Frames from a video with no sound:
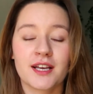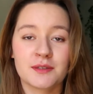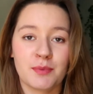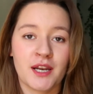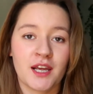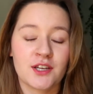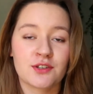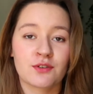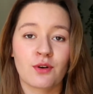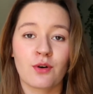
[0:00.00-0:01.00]

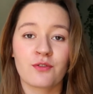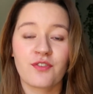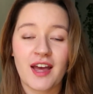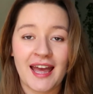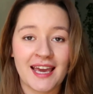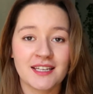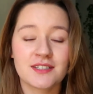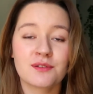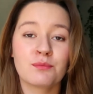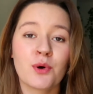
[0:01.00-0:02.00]
explanation of
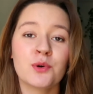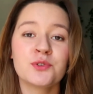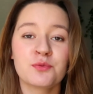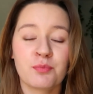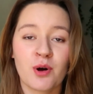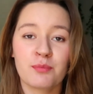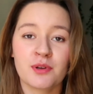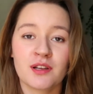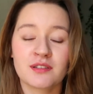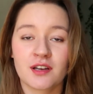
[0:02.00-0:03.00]
8 most
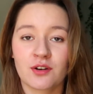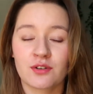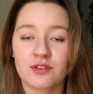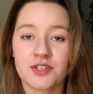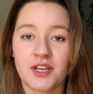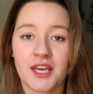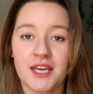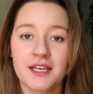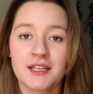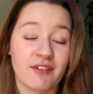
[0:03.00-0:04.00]
popular
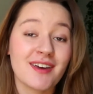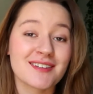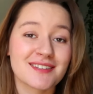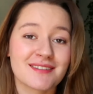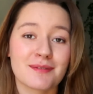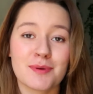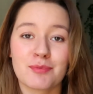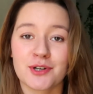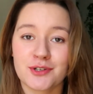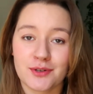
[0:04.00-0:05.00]
psychology careers that
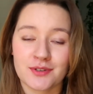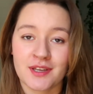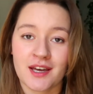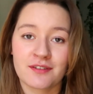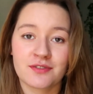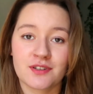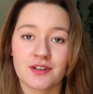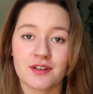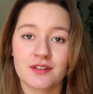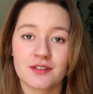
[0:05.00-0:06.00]
people are choosing
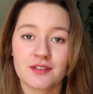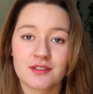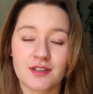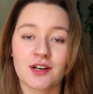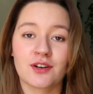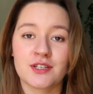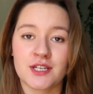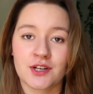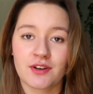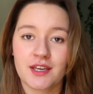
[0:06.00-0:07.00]
after psychology
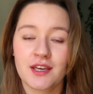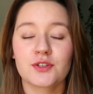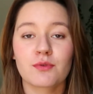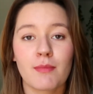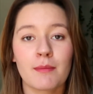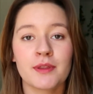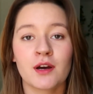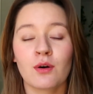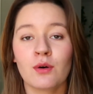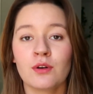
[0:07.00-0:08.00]
degree. Just remember
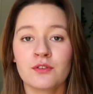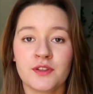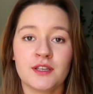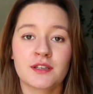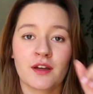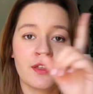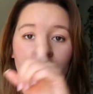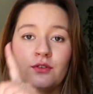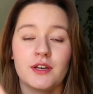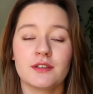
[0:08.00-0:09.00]
that all of these
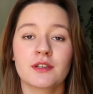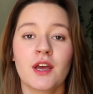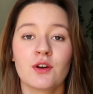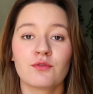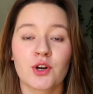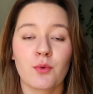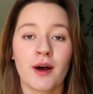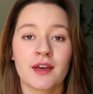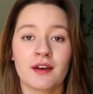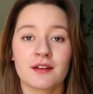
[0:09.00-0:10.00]
categories
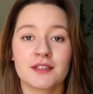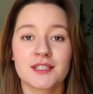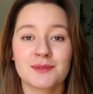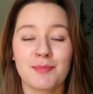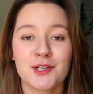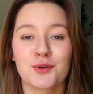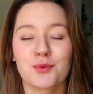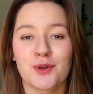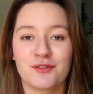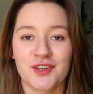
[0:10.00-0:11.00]
require special
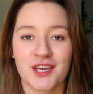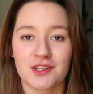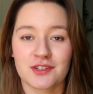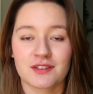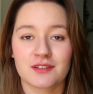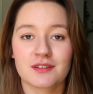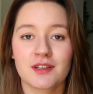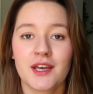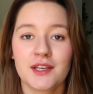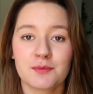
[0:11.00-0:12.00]
qualifications,
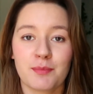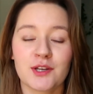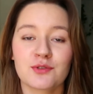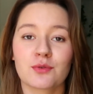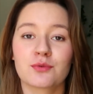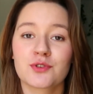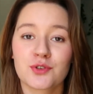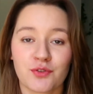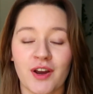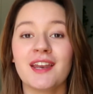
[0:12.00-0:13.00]
special
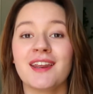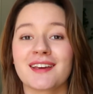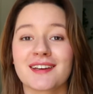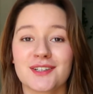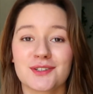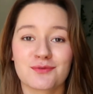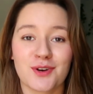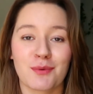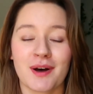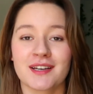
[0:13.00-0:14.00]
training
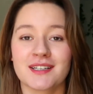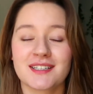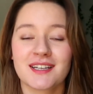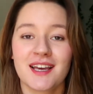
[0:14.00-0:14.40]
required